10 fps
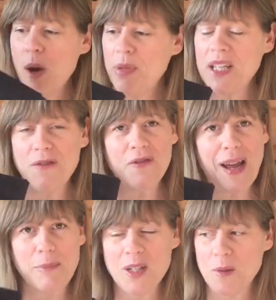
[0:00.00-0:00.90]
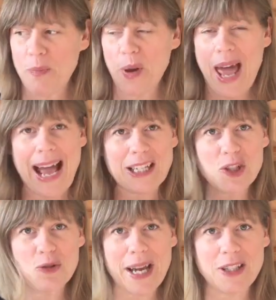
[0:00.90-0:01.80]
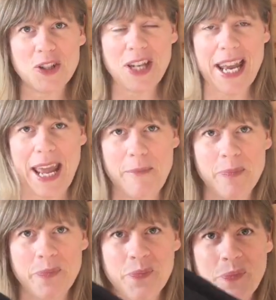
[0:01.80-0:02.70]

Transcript: but this fabulous black stretch denim.